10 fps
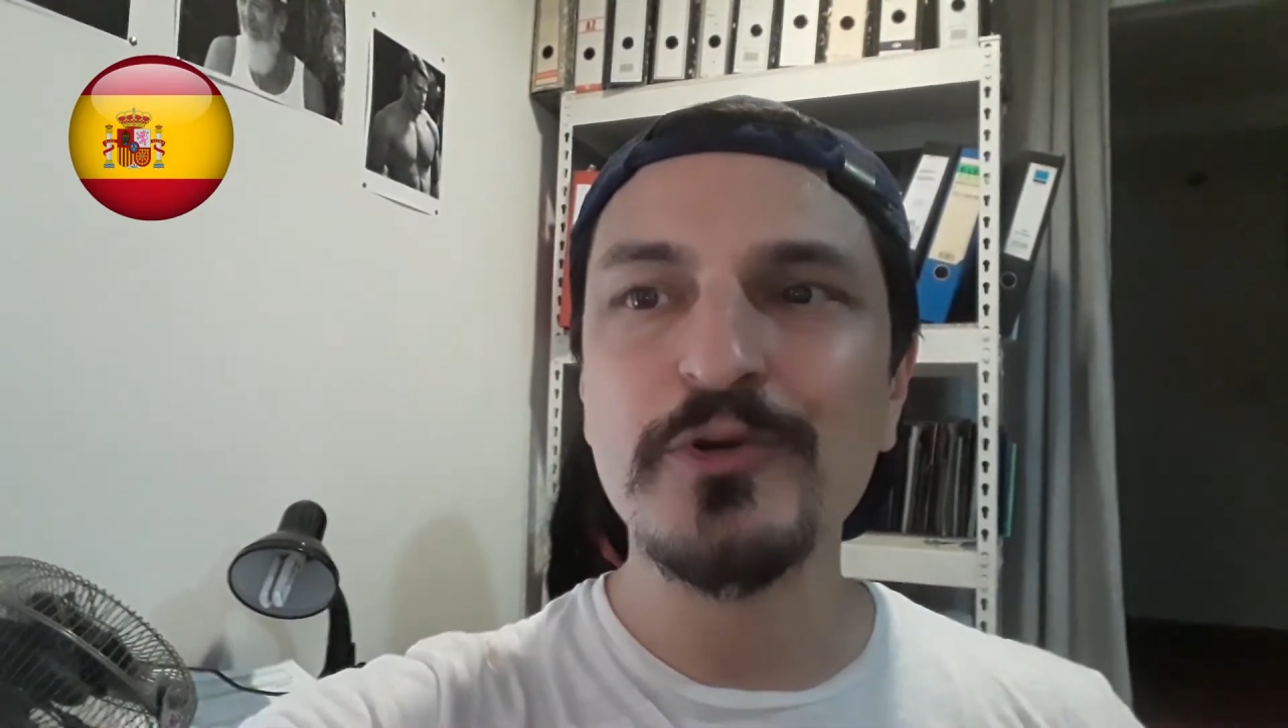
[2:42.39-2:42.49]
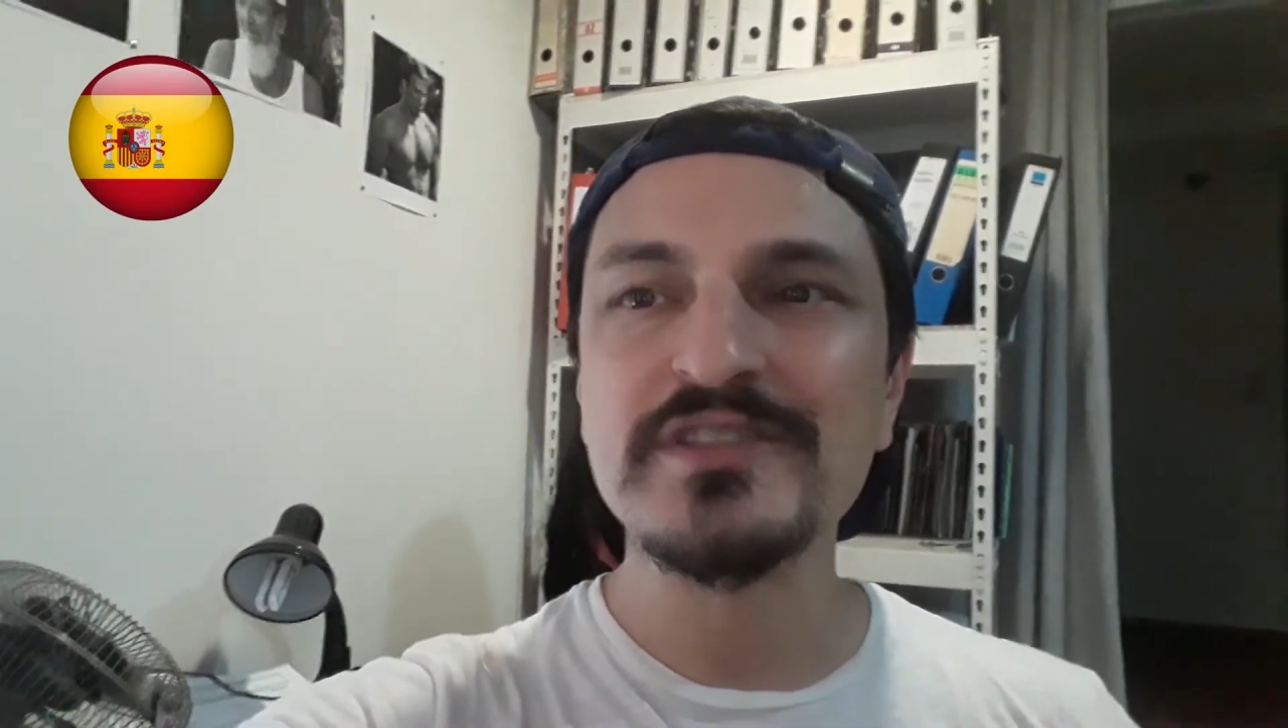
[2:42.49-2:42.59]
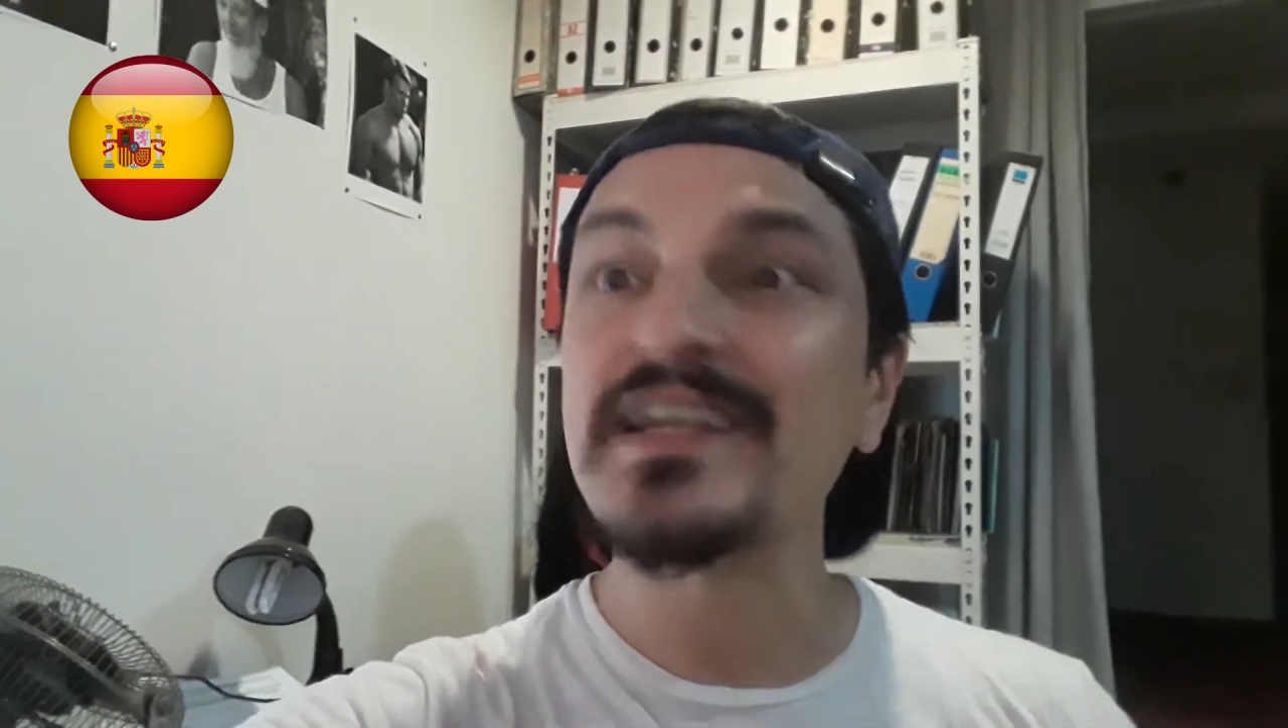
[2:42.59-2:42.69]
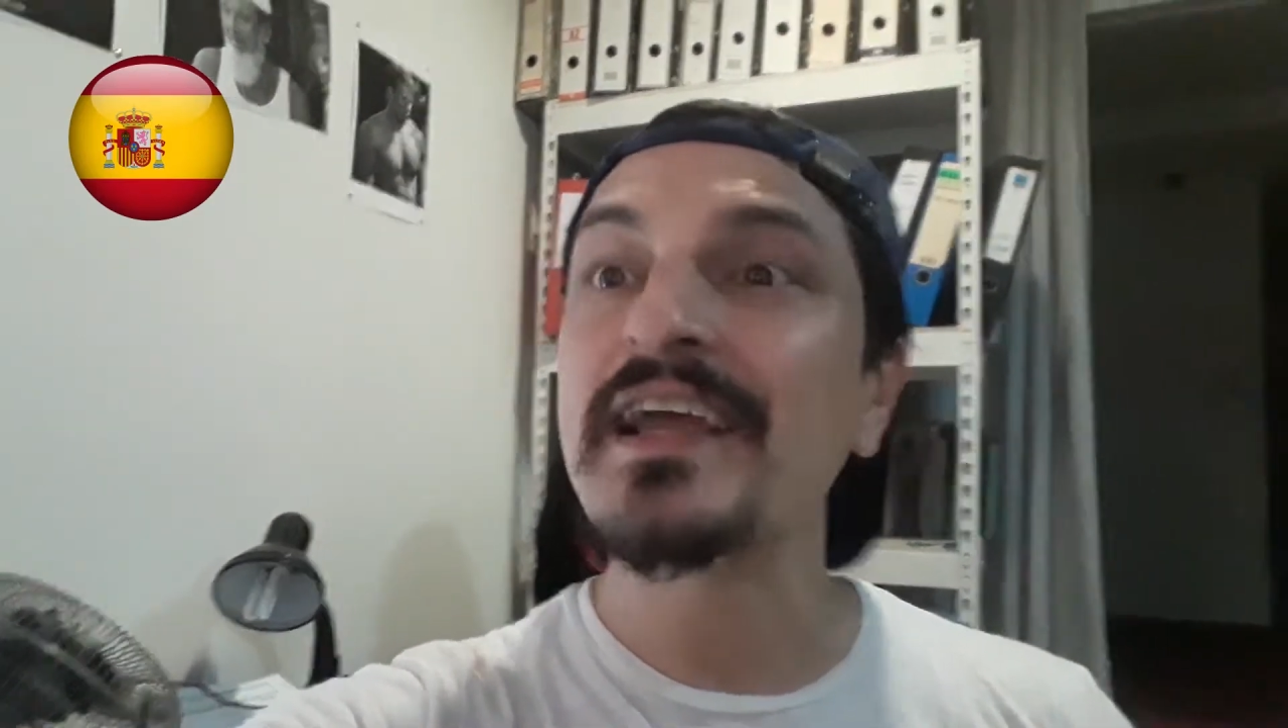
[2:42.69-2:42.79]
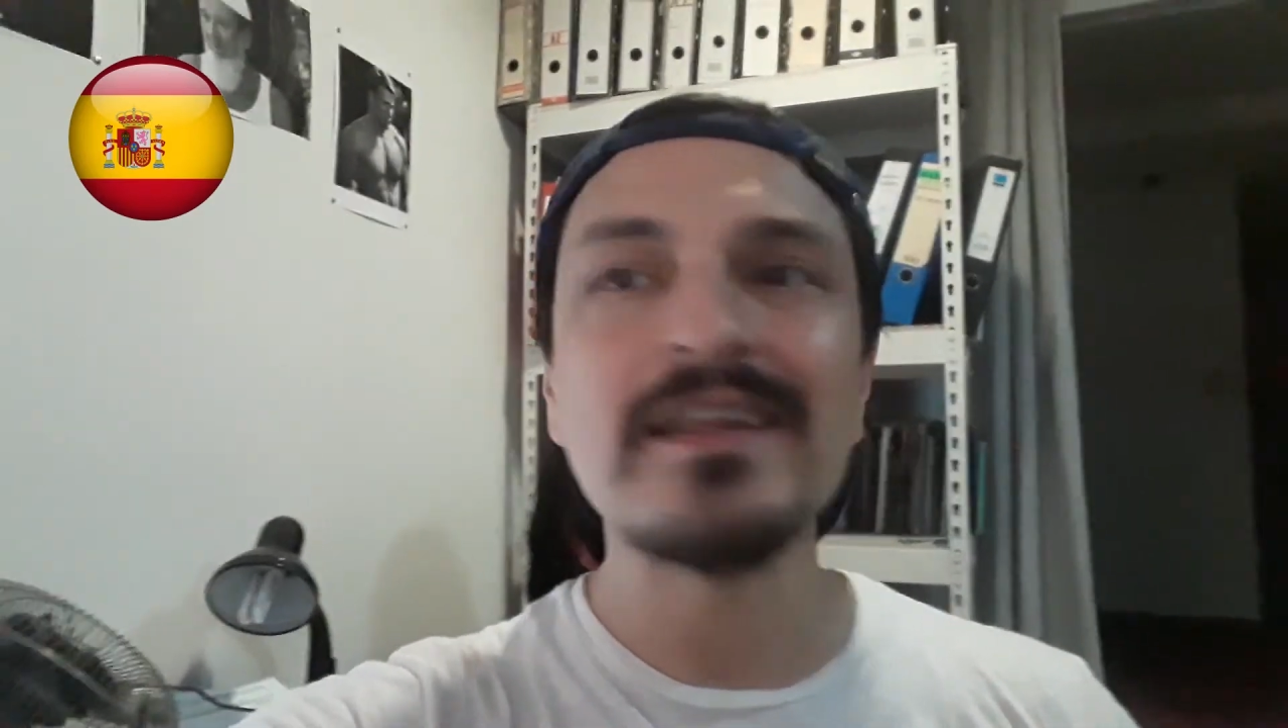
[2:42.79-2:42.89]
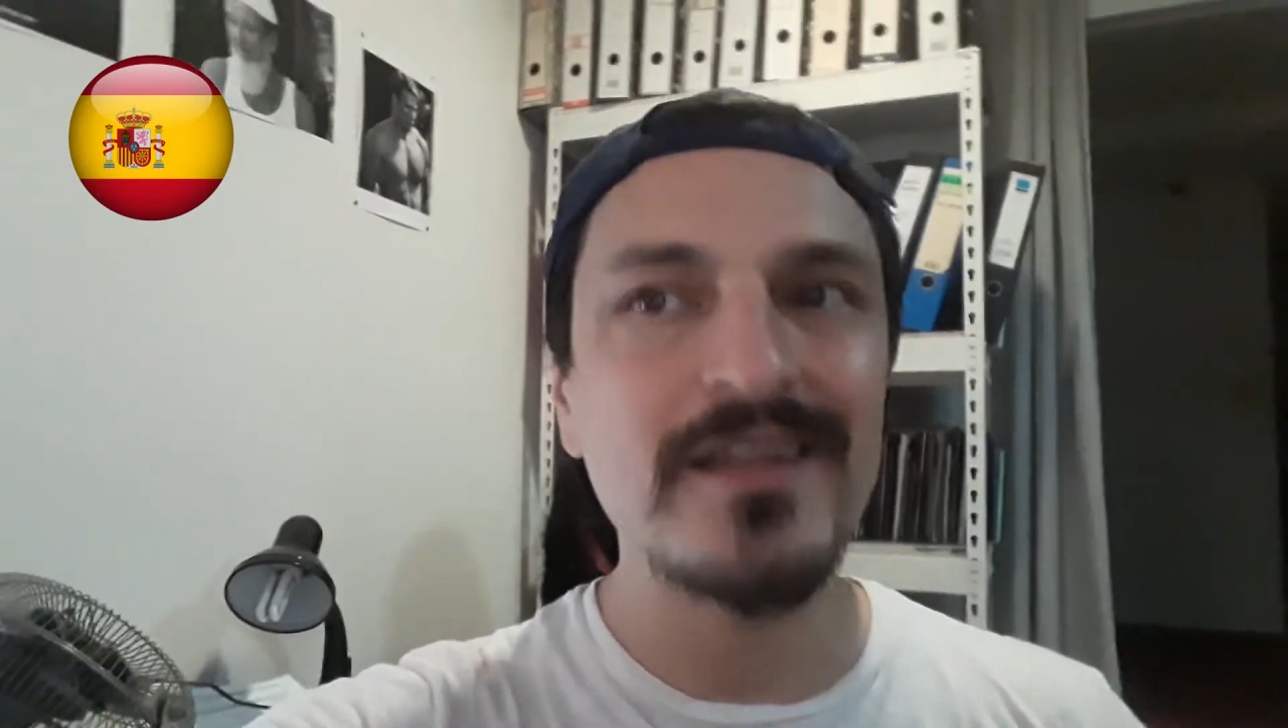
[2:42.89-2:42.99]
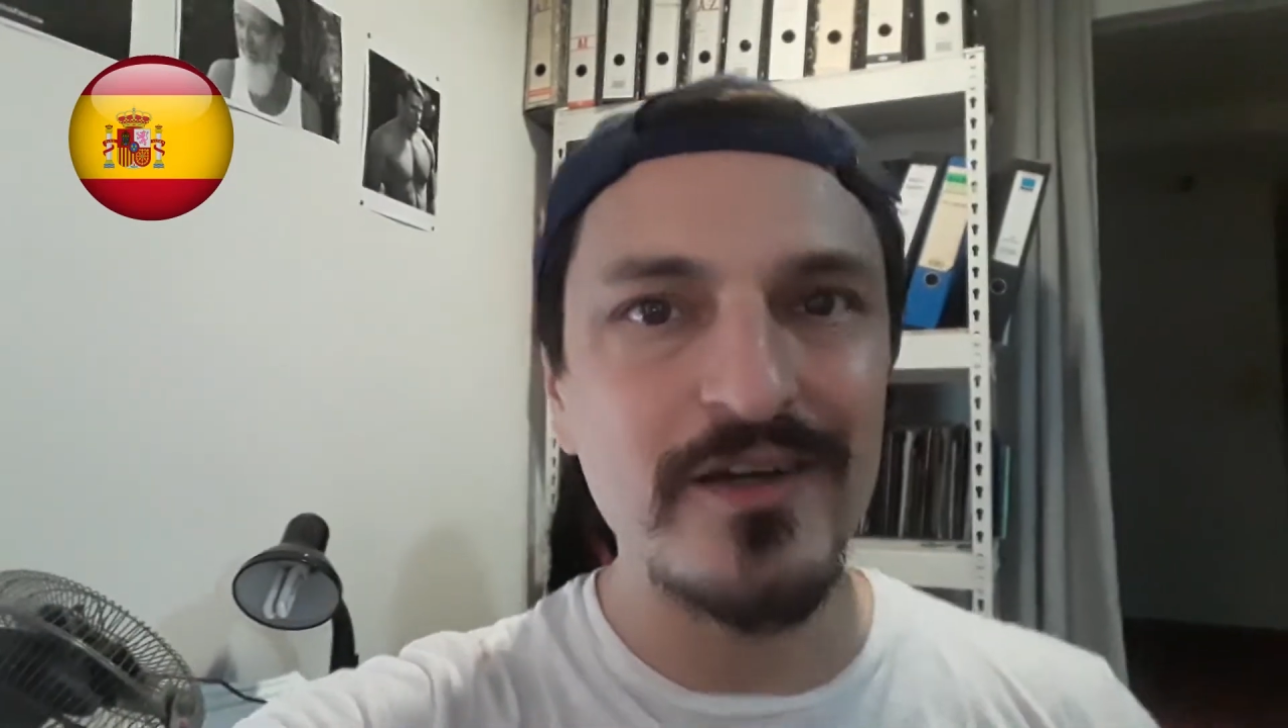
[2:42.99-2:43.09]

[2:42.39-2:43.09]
second